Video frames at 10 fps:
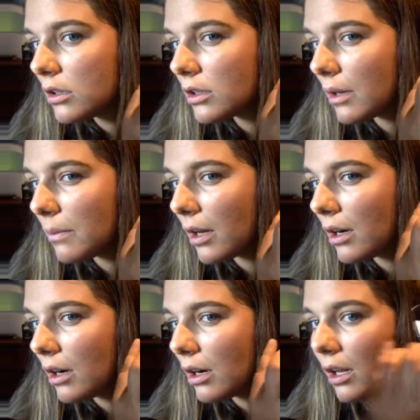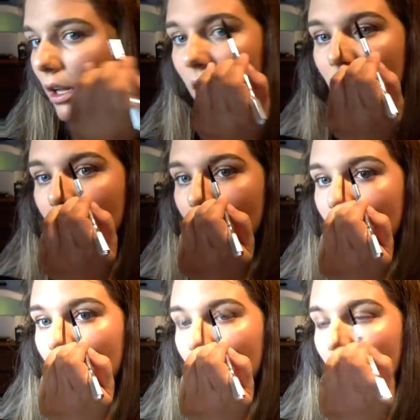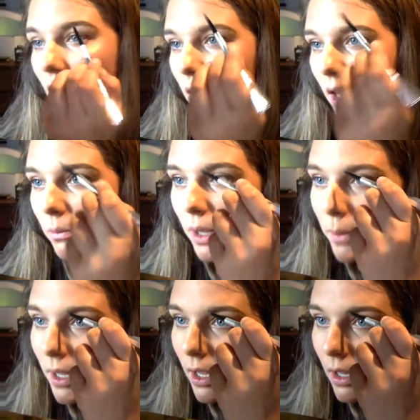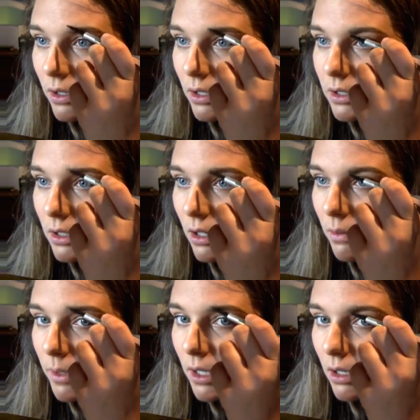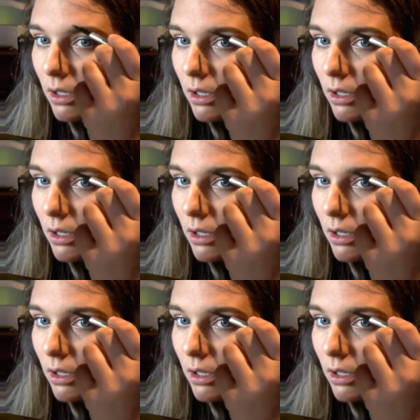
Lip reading: Is that better? Yeah. Like, maybe in just a little bit.